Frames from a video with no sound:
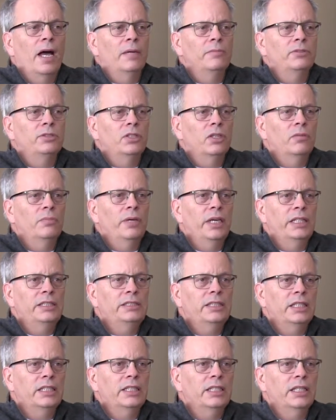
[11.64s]
So
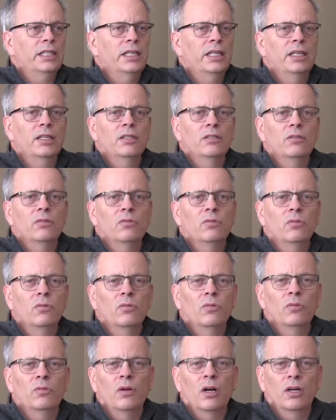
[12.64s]
basically
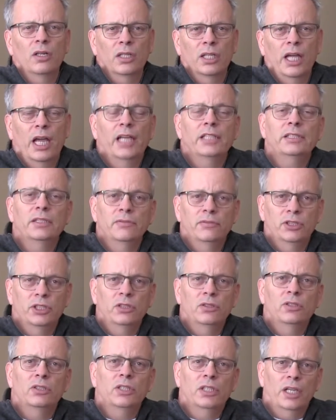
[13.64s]
a glass of
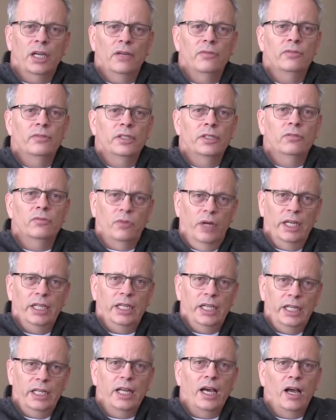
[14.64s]
juice every
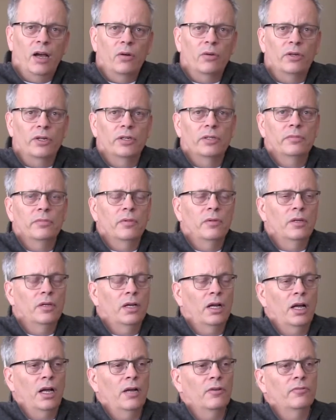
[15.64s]
waking hour
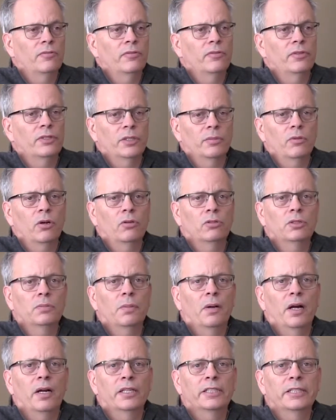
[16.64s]
for the most
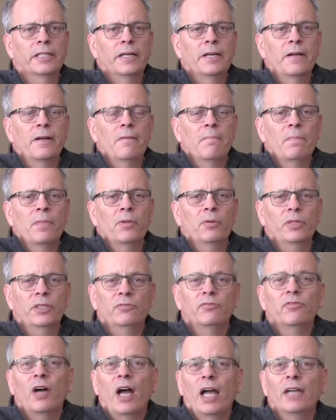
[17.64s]
part, doing
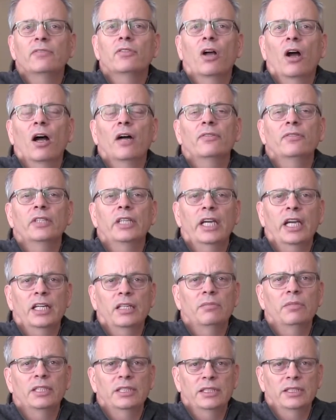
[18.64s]
5 coffee
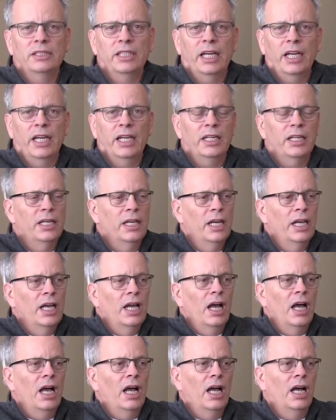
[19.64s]
enemas a day,
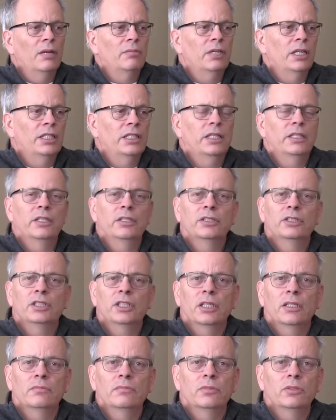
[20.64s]
and then there's
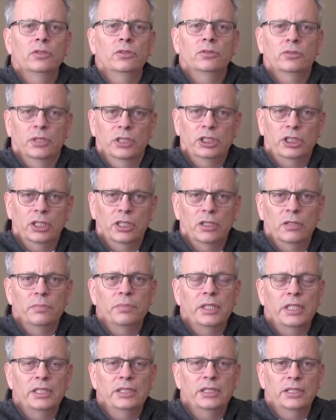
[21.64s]
some nutritional
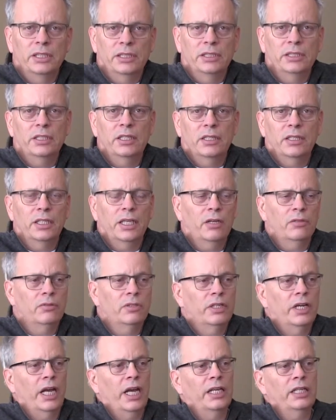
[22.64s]
pieces that
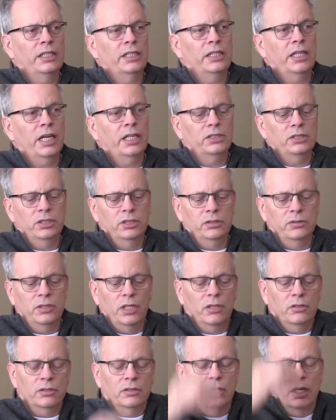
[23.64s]
were added to that too.
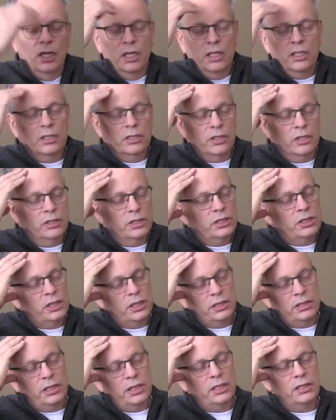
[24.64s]
Now,
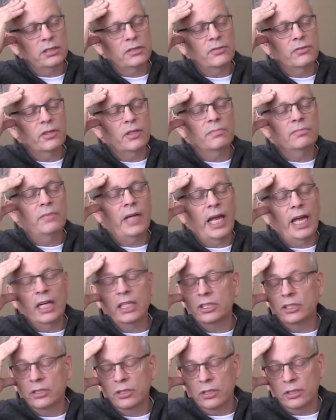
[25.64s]
Gerson is from
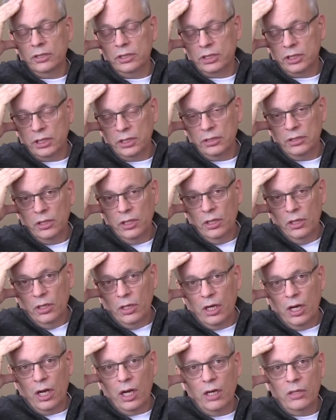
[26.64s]
Max Gerson,
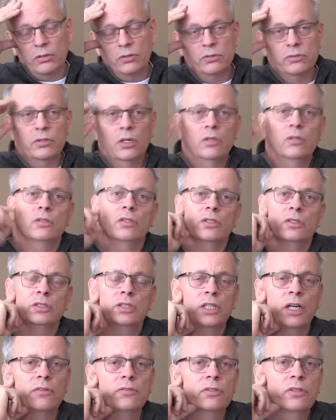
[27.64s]
who wrote
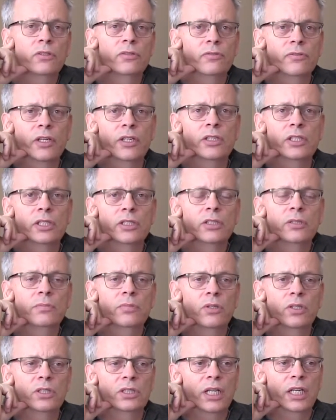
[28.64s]
several very good
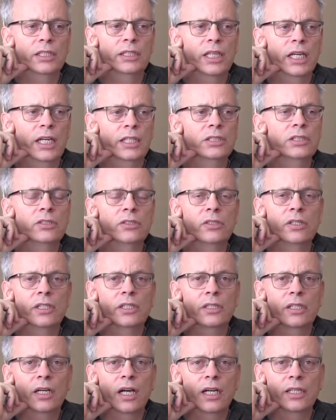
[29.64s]
books on cancer. I'd
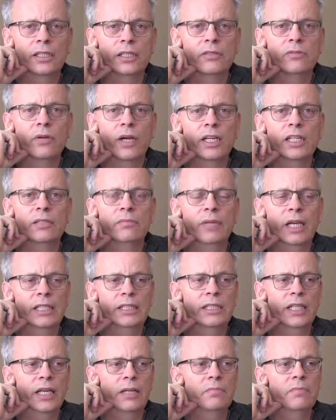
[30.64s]
highly
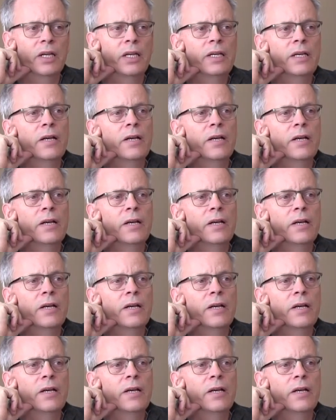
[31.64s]
recommend them.